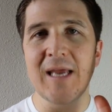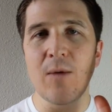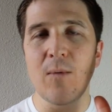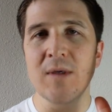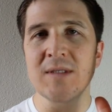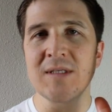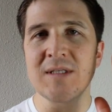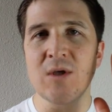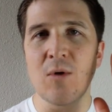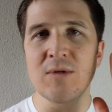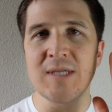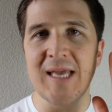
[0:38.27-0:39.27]
it wasn't
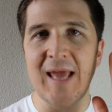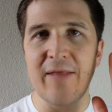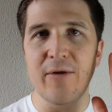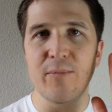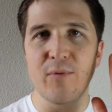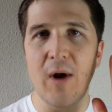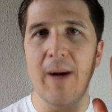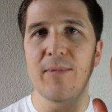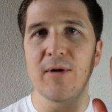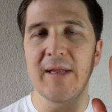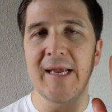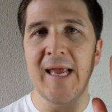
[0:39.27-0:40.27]
sewn together
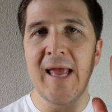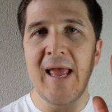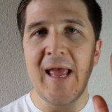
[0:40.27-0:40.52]
properly.